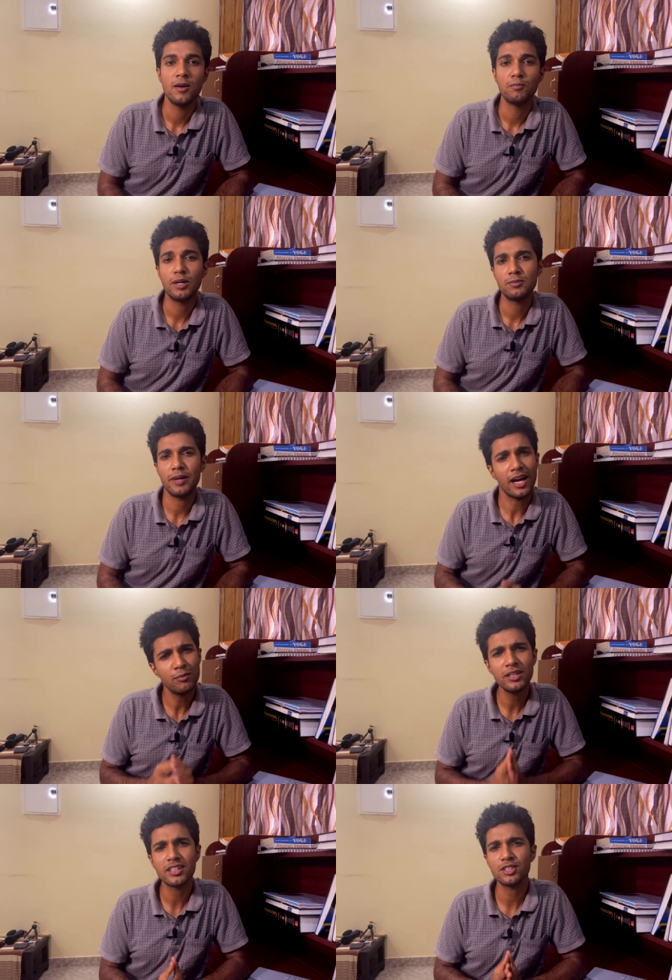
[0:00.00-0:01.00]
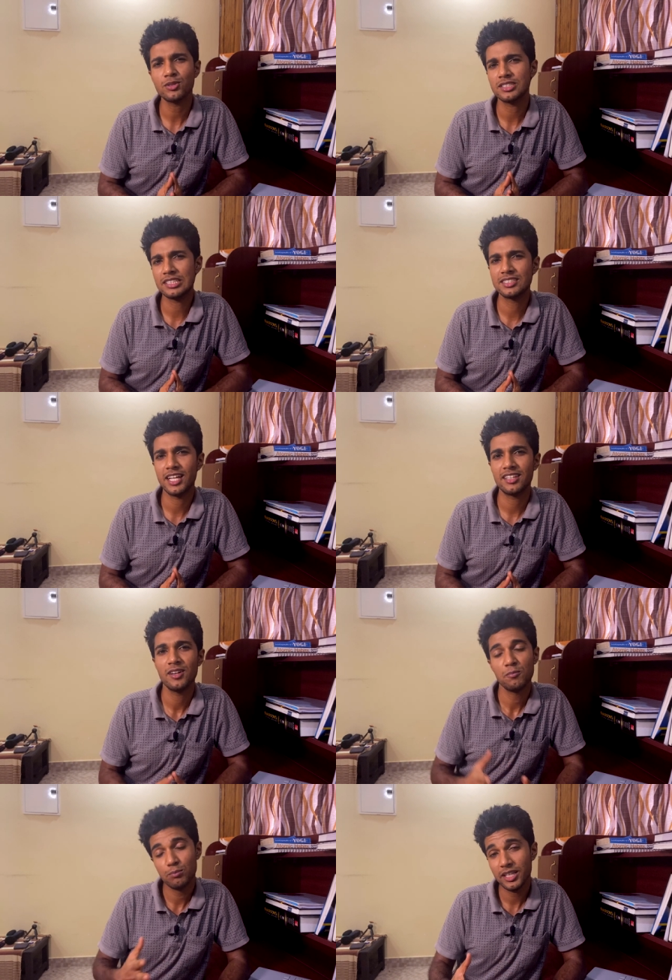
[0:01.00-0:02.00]
but my humble request is that
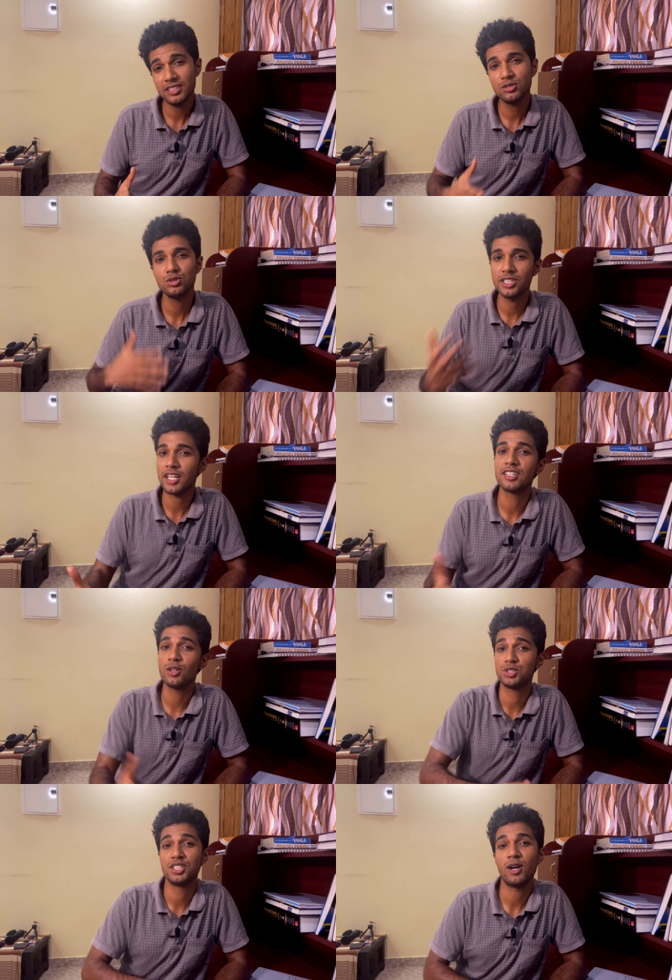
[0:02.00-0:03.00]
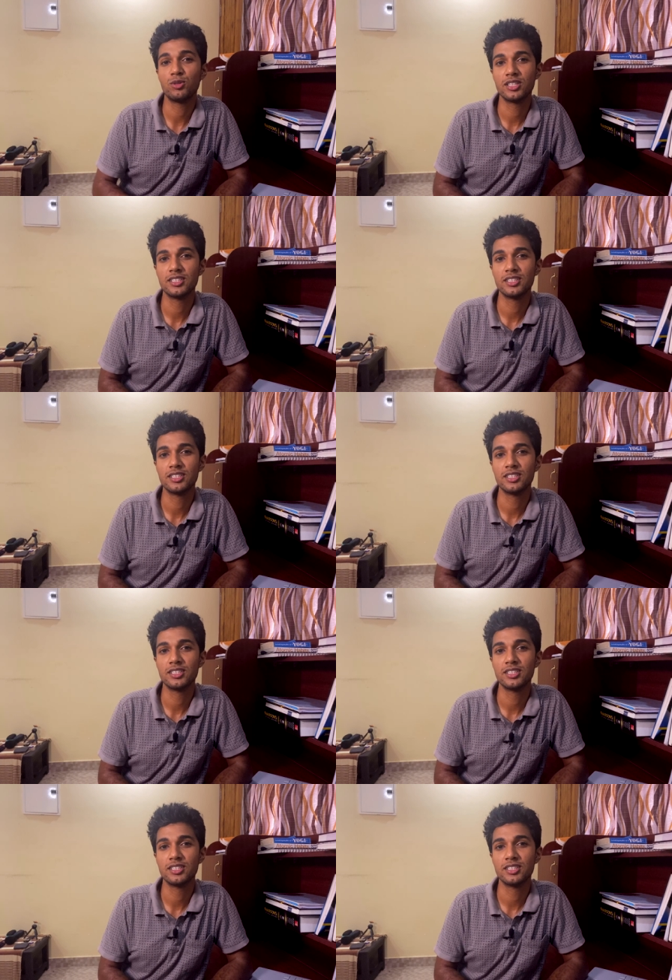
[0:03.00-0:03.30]
please do check Notion out,